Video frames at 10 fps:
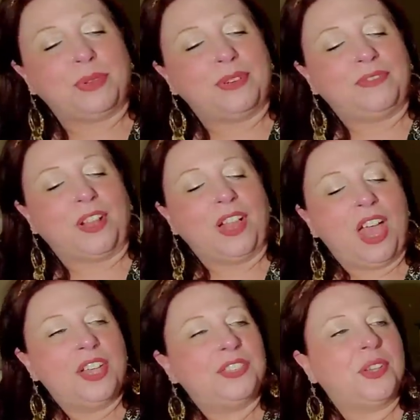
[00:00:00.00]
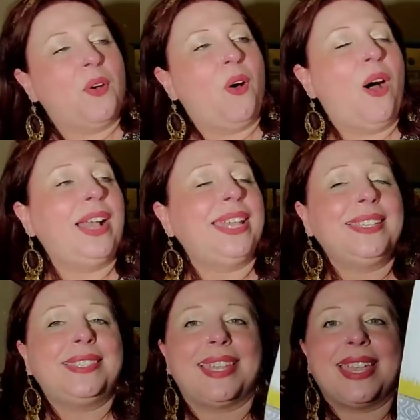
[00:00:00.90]
beautiful. So
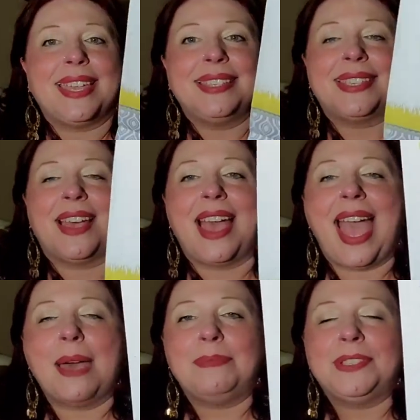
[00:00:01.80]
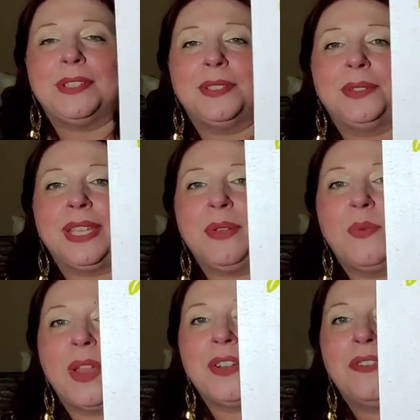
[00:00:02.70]
August is absolutely
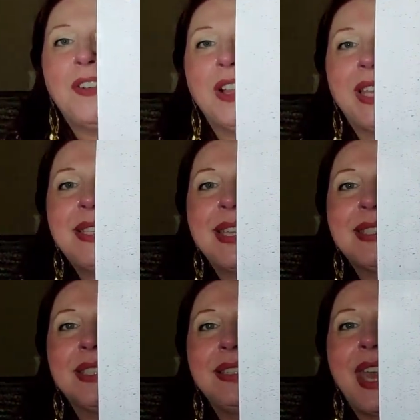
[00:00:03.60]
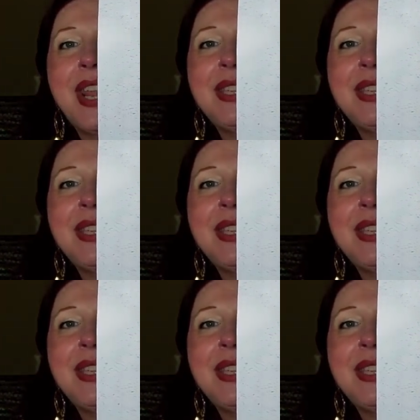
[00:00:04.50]
wonderful. It says, let